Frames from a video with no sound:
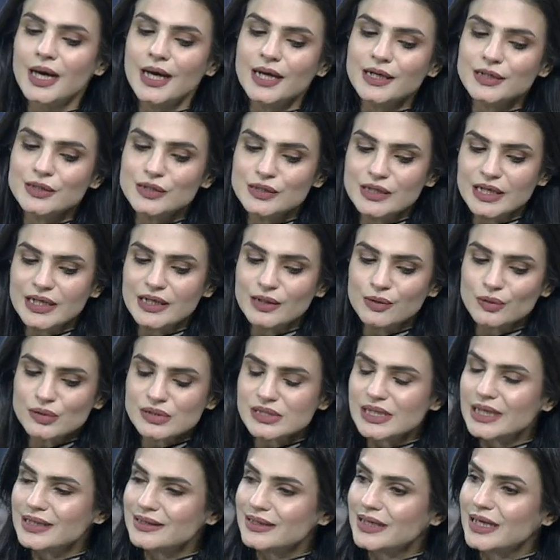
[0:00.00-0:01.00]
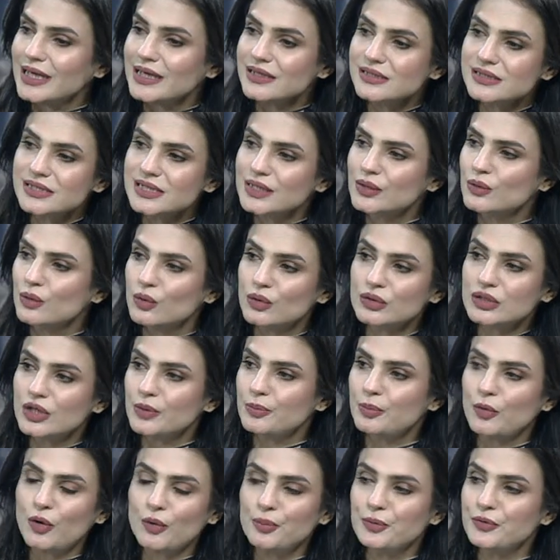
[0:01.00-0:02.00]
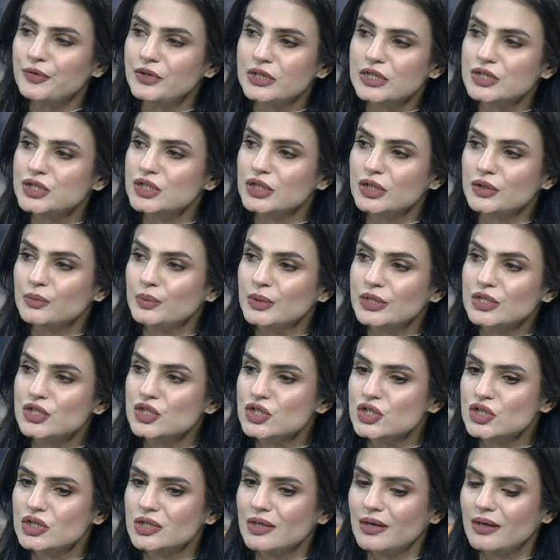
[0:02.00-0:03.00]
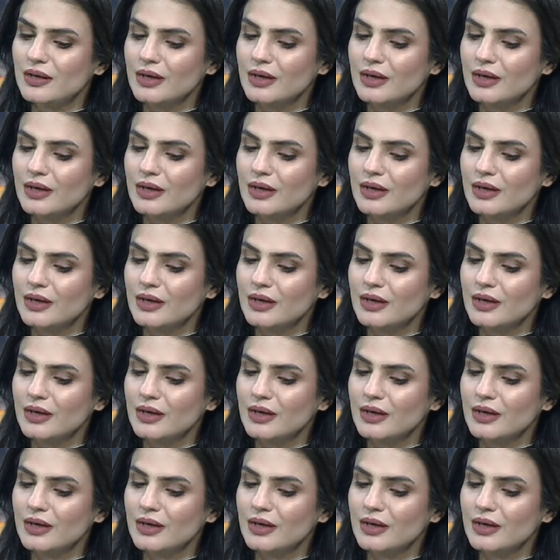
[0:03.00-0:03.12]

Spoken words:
it looks like a hasty cooked up operation which